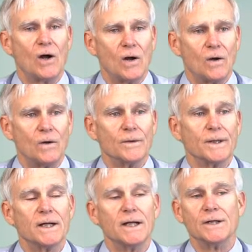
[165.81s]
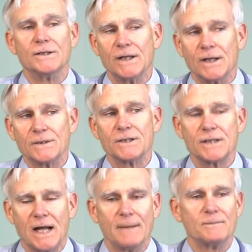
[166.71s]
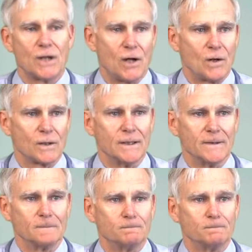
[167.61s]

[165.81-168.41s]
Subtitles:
on, adults stop talking.